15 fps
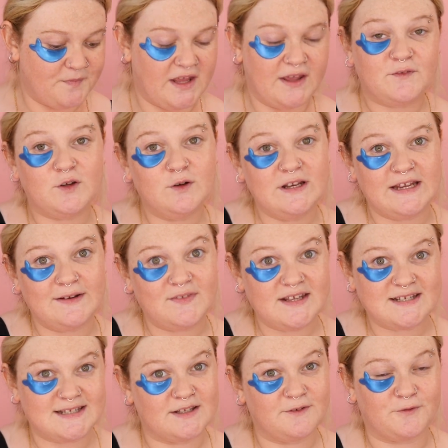if you leave
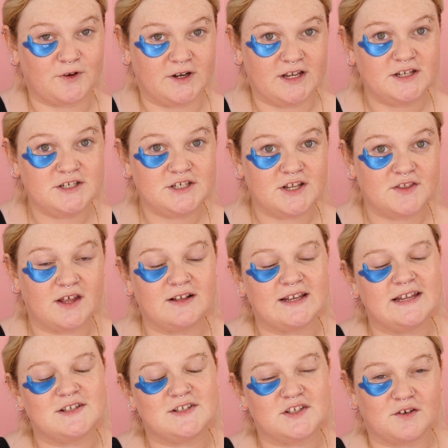these in the fridge, they'll
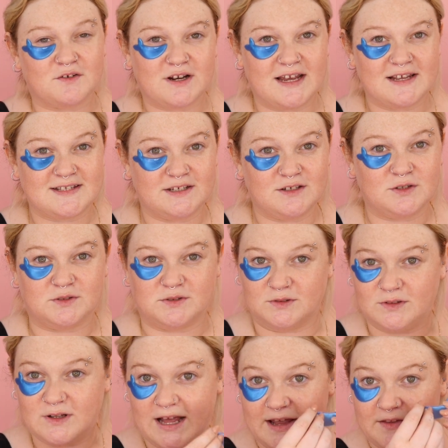get so nice and
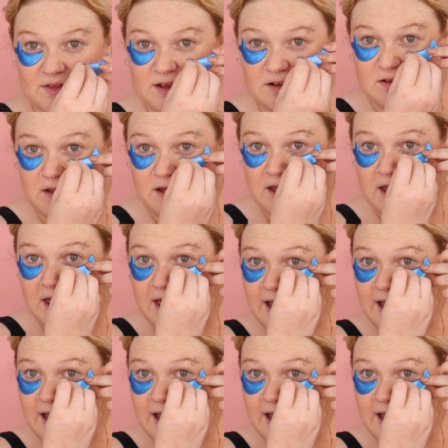cool and they'll